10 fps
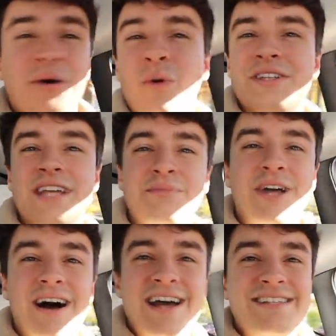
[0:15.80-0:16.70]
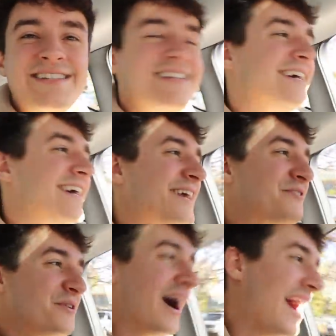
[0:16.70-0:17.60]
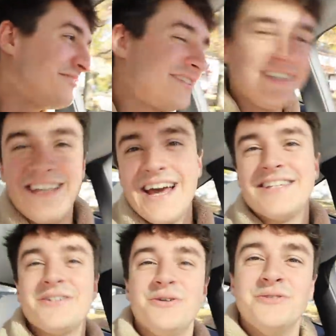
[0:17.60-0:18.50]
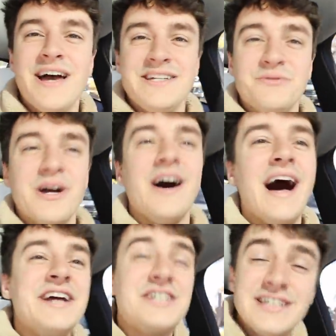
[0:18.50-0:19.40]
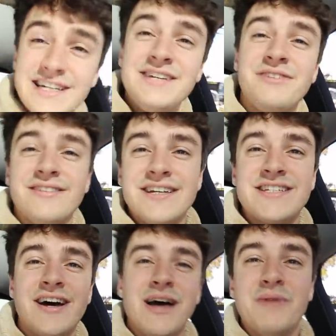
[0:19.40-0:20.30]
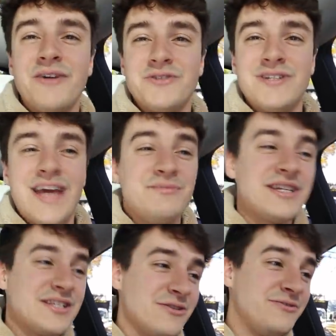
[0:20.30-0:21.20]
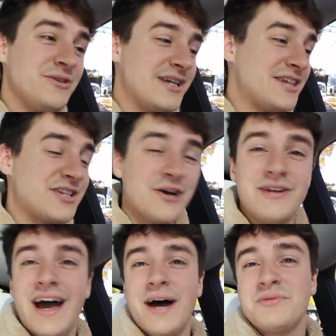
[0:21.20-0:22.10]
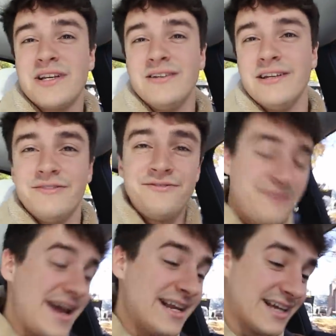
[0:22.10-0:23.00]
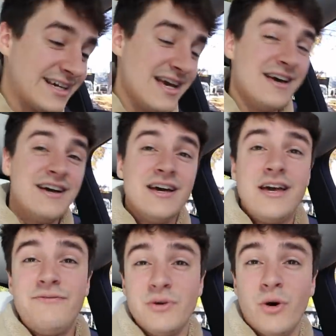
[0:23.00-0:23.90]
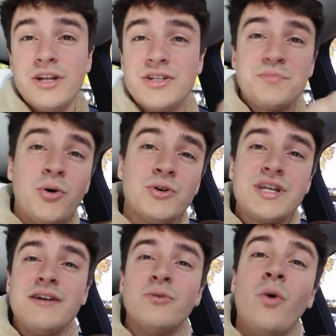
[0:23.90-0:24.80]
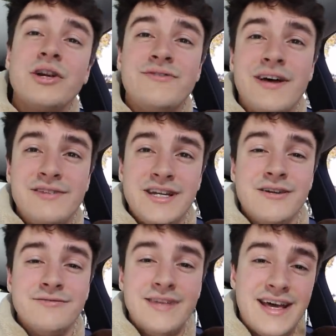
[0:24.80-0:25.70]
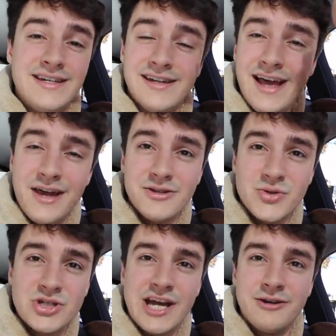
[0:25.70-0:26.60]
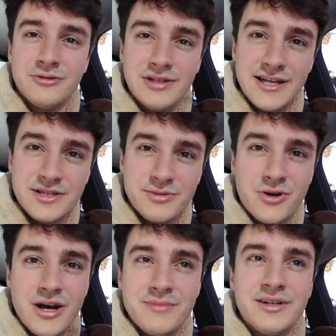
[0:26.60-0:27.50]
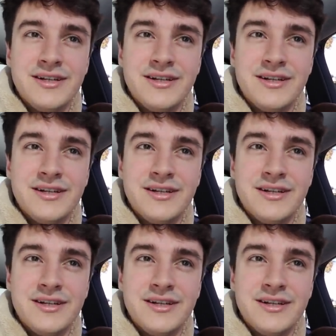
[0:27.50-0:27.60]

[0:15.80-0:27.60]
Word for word: What's up, guys? If you haven't guessed already, we are actually leaving this time after attempting to a few days ago and absolutely failing. If you want to just pause here and watch that video, then head onto our channel, click subscribe,